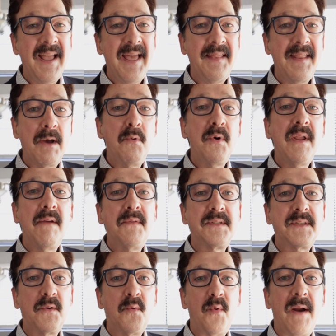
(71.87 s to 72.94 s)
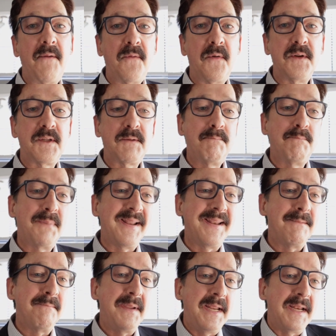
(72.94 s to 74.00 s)
and that will give us a reference, but
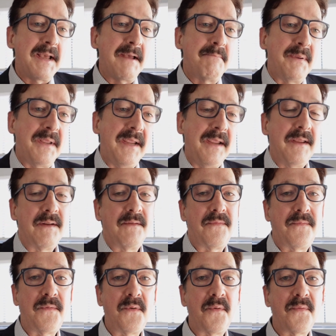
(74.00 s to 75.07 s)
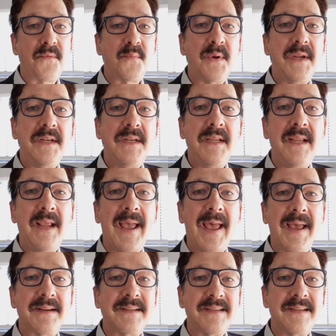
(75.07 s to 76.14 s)
it may not be in the full 3D
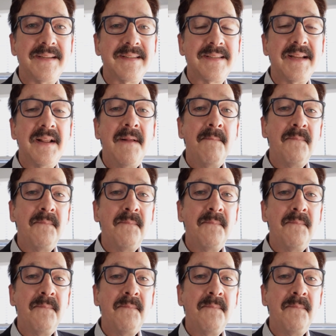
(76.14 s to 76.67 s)
axis